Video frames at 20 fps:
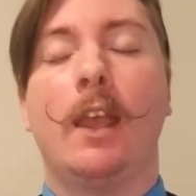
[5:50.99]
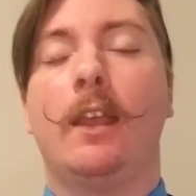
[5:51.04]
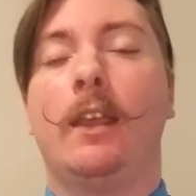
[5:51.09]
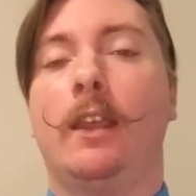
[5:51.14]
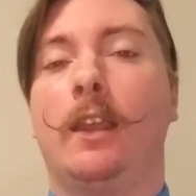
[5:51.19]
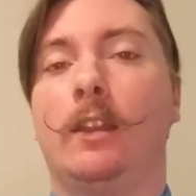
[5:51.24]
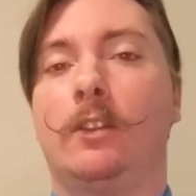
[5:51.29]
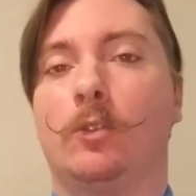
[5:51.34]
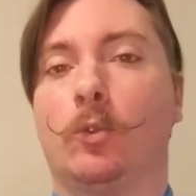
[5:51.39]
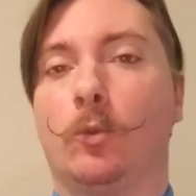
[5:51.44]

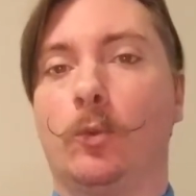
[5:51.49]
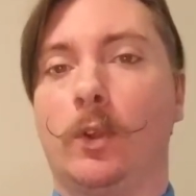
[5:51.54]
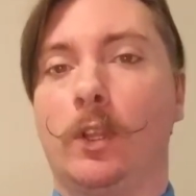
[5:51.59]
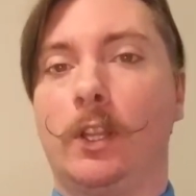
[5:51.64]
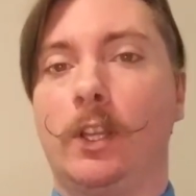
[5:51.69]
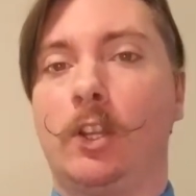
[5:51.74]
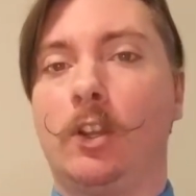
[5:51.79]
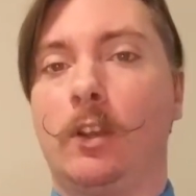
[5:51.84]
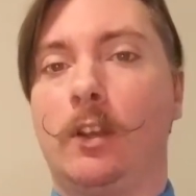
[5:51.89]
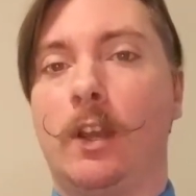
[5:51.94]
It's a really
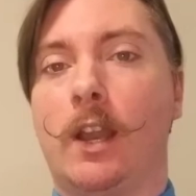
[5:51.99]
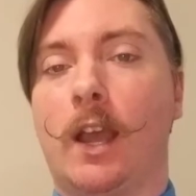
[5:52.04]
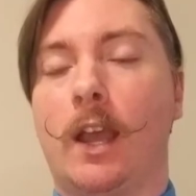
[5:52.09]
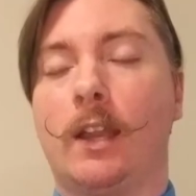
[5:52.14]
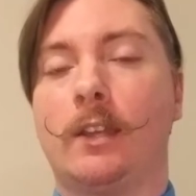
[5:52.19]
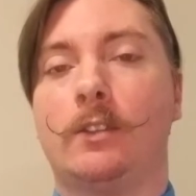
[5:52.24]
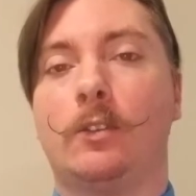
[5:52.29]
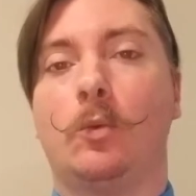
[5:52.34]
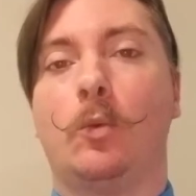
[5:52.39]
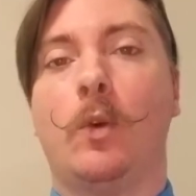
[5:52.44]
good
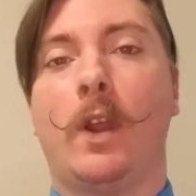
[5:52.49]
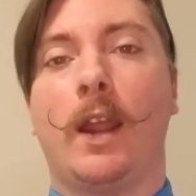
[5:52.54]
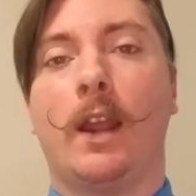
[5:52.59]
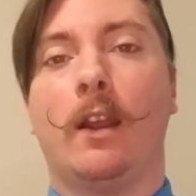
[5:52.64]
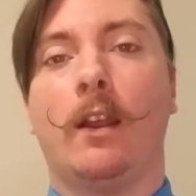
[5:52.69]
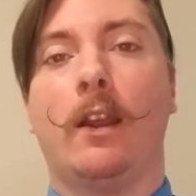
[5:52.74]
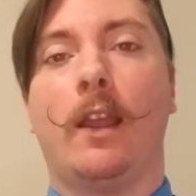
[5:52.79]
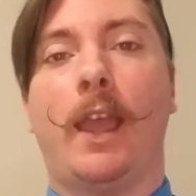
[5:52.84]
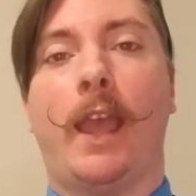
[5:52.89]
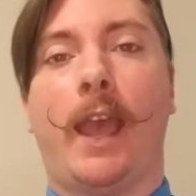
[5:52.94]
knot to
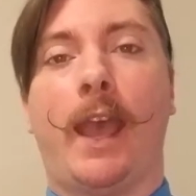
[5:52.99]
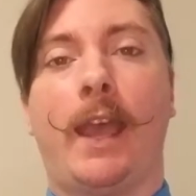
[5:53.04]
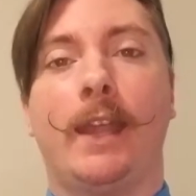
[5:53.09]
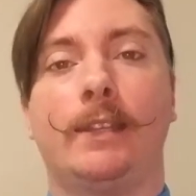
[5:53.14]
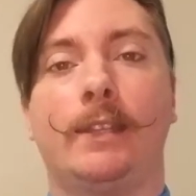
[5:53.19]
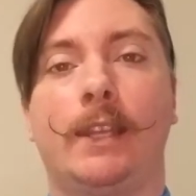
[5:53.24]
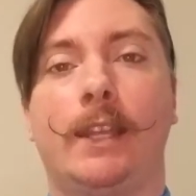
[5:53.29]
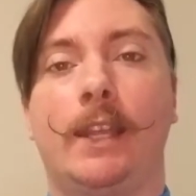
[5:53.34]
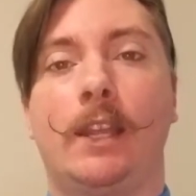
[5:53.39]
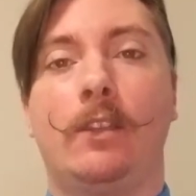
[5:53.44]
wear at
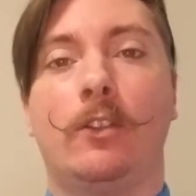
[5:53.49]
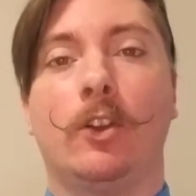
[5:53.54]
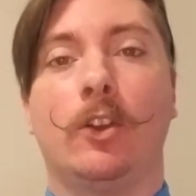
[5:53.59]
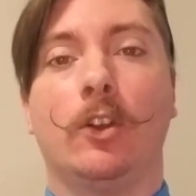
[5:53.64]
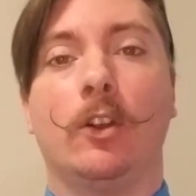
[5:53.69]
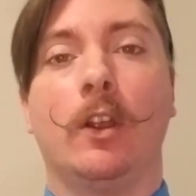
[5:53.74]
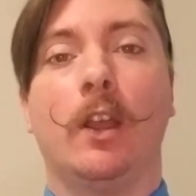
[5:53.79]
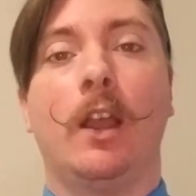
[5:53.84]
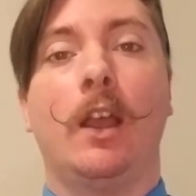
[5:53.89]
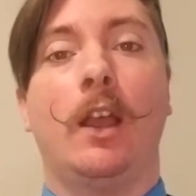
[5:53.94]

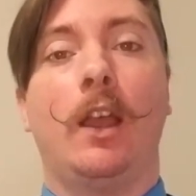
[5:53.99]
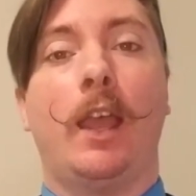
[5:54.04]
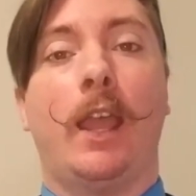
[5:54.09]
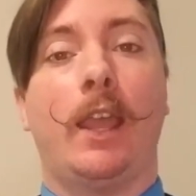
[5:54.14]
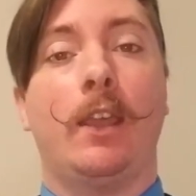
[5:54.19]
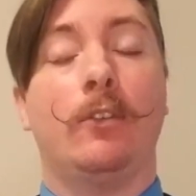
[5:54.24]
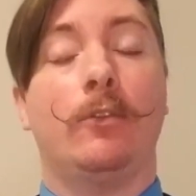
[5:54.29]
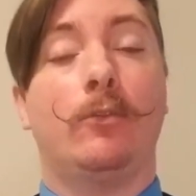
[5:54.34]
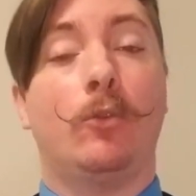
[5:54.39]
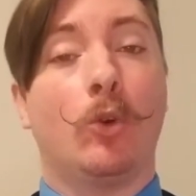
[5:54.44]
either
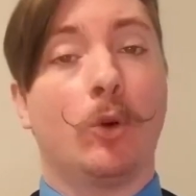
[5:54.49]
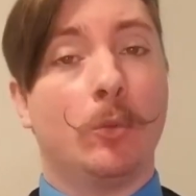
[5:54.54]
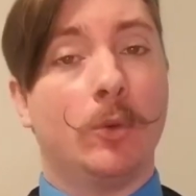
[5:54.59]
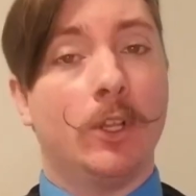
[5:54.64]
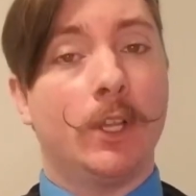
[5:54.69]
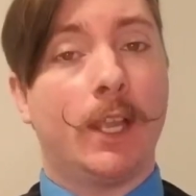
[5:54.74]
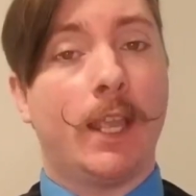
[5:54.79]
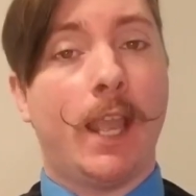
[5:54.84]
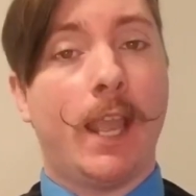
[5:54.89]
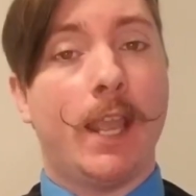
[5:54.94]
a formal
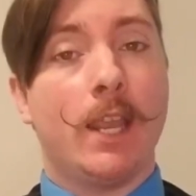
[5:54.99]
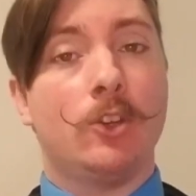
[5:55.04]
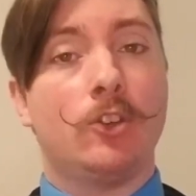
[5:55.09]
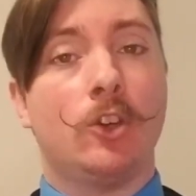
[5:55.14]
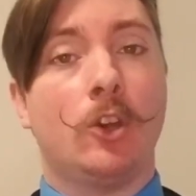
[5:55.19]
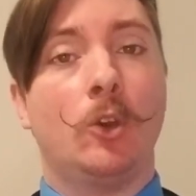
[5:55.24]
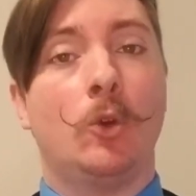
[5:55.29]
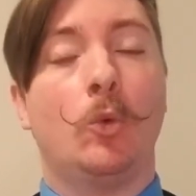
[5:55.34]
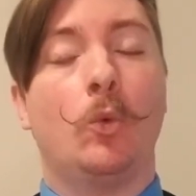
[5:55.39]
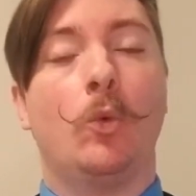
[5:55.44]

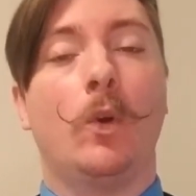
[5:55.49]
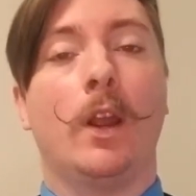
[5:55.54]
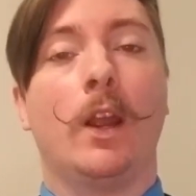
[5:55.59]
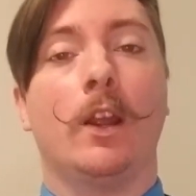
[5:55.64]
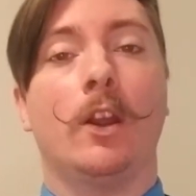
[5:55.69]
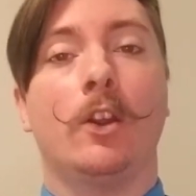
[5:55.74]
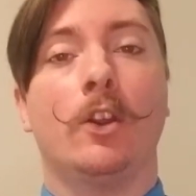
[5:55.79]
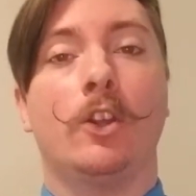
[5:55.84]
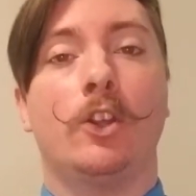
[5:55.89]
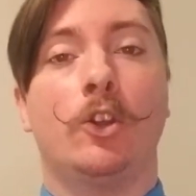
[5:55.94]
occasion
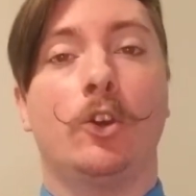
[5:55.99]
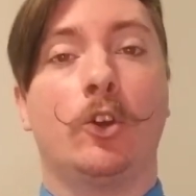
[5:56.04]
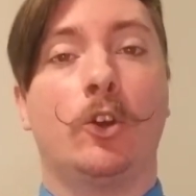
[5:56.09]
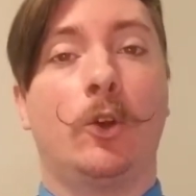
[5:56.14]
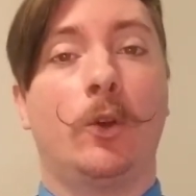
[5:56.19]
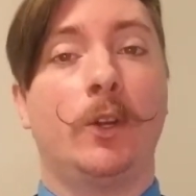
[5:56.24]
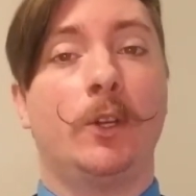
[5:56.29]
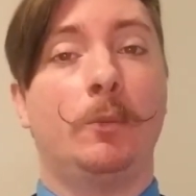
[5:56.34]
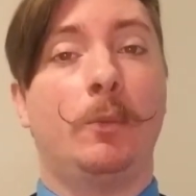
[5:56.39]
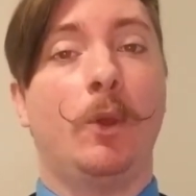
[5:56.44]
where you're
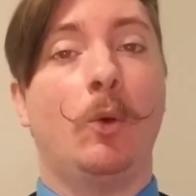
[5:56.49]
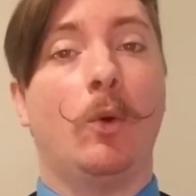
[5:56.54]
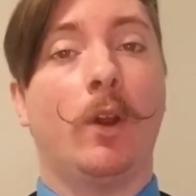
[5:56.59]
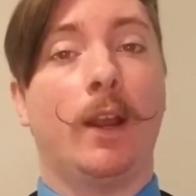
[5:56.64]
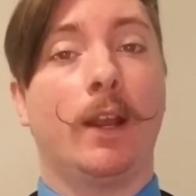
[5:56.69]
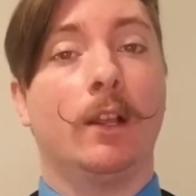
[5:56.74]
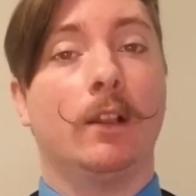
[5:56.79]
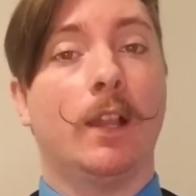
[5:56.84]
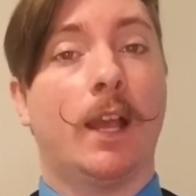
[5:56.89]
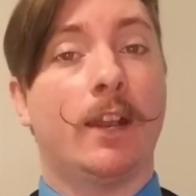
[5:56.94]
going to be
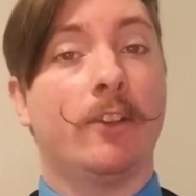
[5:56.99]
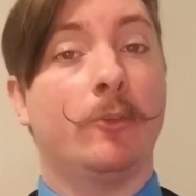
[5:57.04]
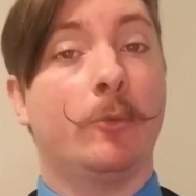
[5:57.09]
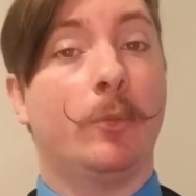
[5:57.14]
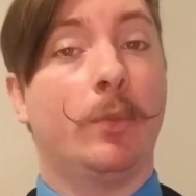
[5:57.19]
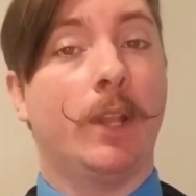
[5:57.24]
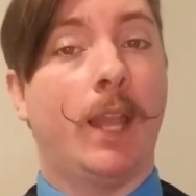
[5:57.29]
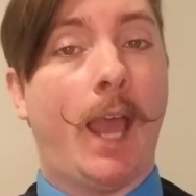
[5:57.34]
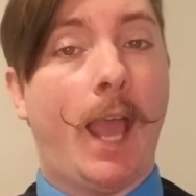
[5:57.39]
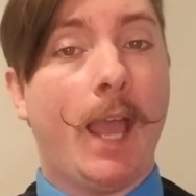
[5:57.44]
wearing a lot of
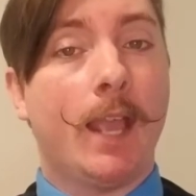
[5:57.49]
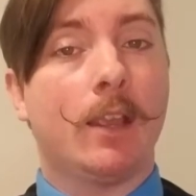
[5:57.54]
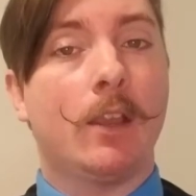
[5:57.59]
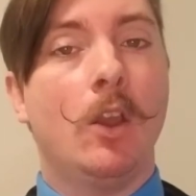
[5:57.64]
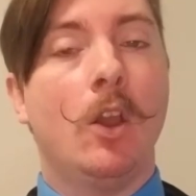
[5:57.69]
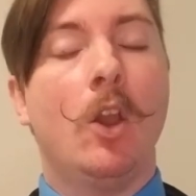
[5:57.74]
black,